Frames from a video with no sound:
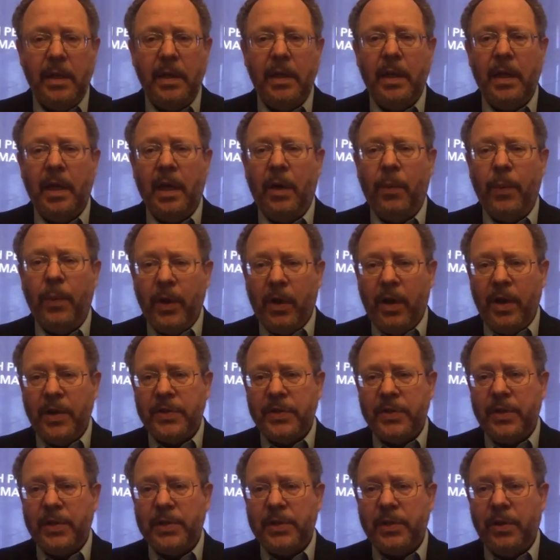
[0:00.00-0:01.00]
Uh, we
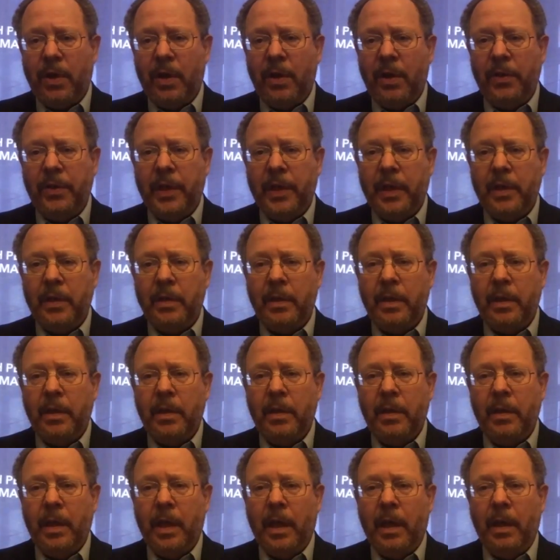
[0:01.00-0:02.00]
also saw that
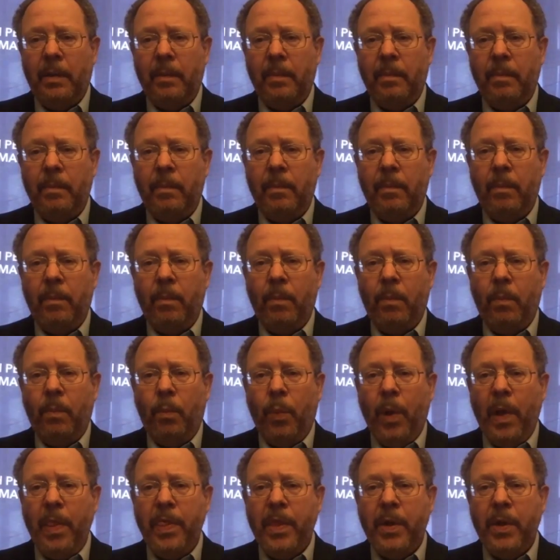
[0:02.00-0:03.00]
um,
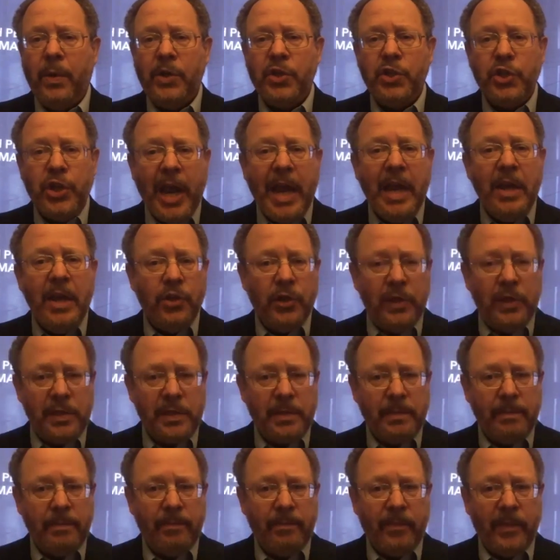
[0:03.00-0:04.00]
when there were
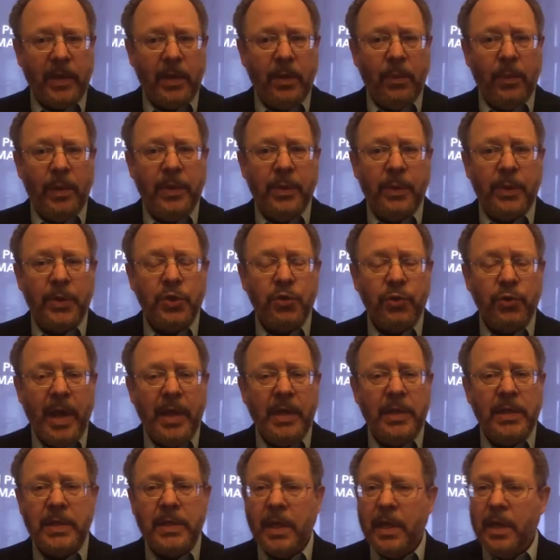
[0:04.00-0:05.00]
changes, when there were
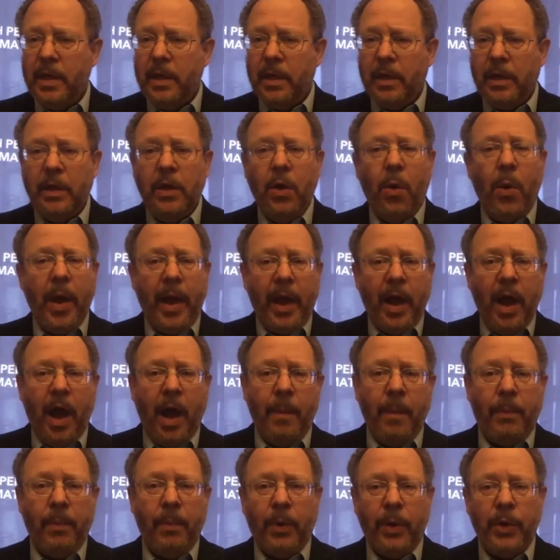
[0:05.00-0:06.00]
trends going up or